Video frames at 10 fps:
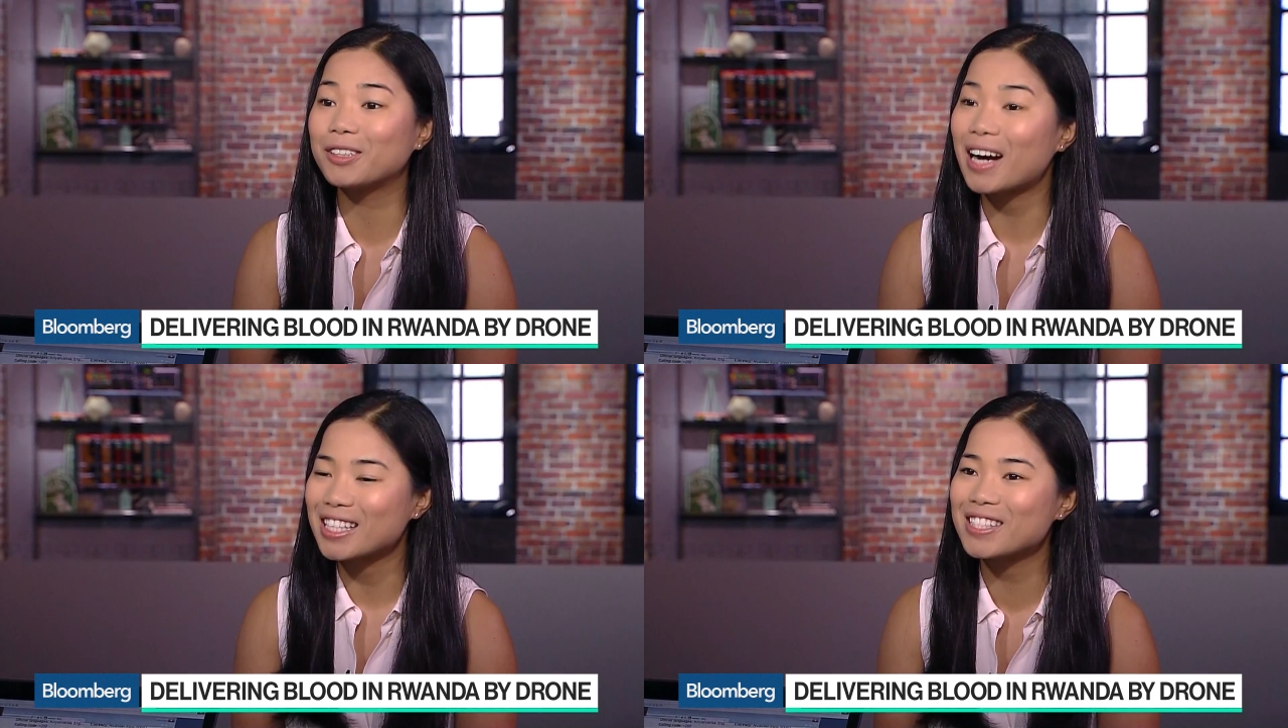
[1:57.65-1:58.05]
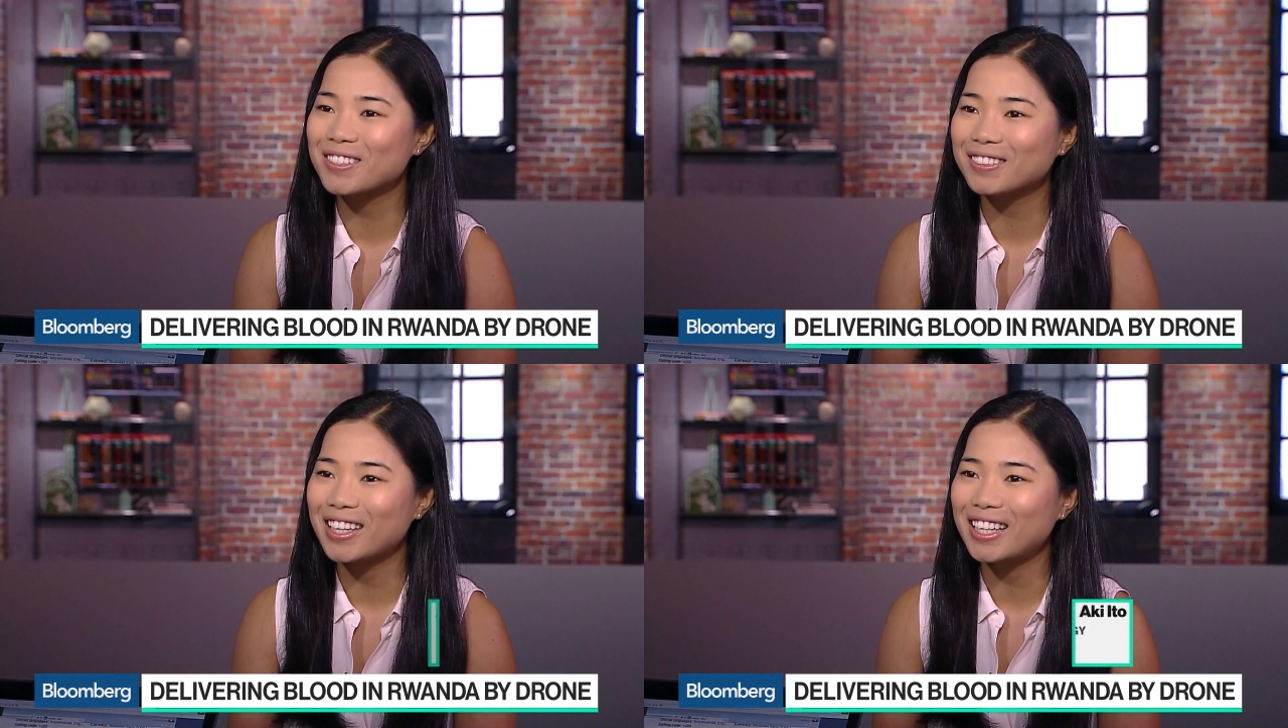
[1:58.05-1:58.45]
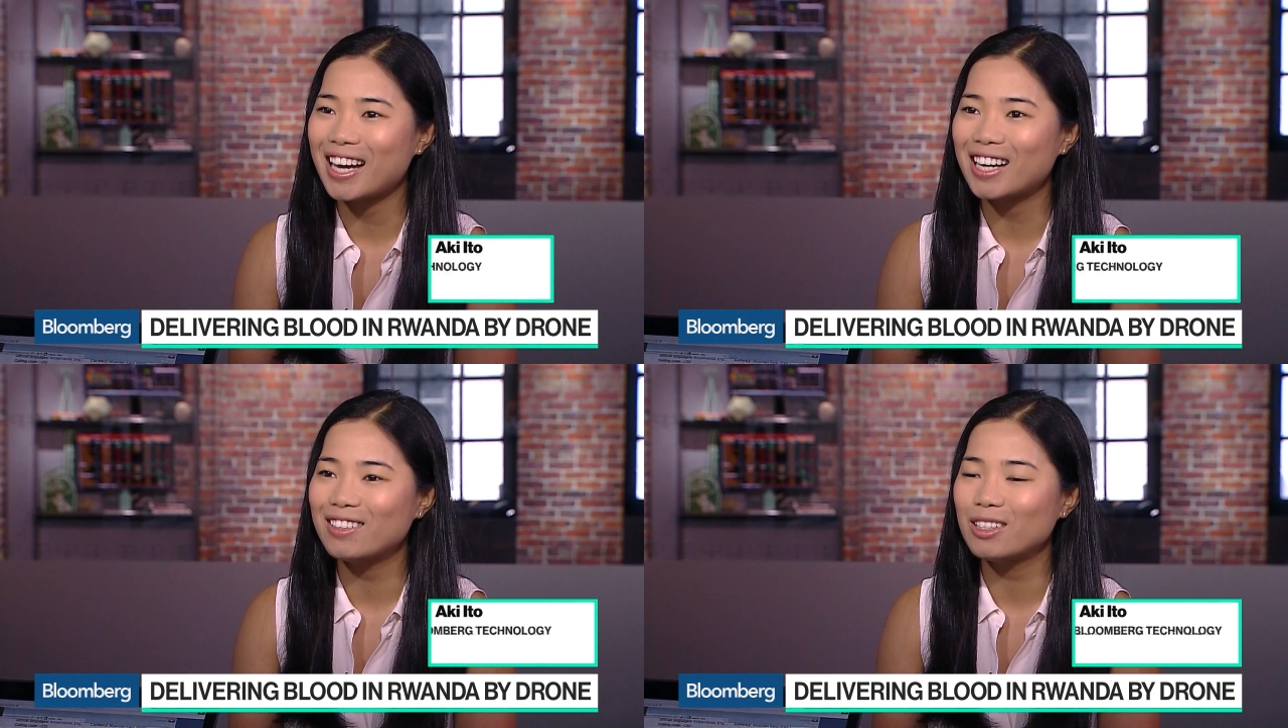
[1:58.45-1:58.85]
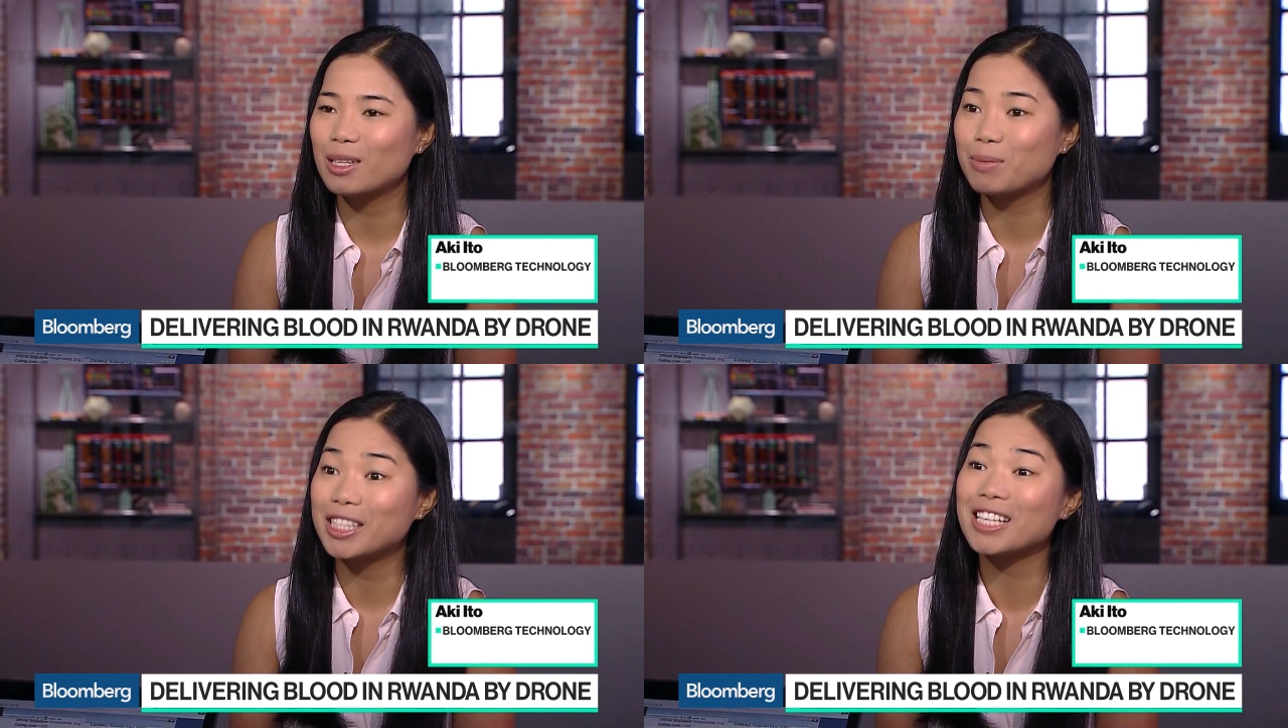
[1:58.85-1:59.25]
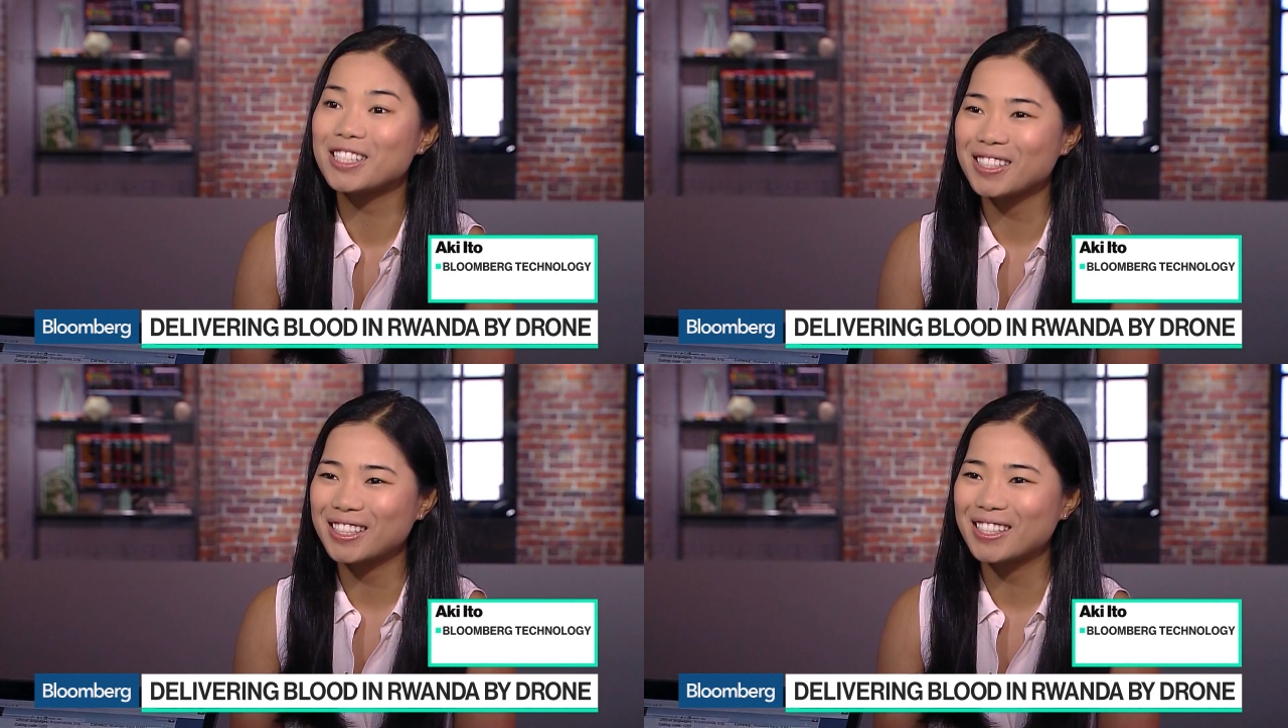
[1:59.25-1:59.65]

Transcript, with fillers: for grad school right now, uh, potentially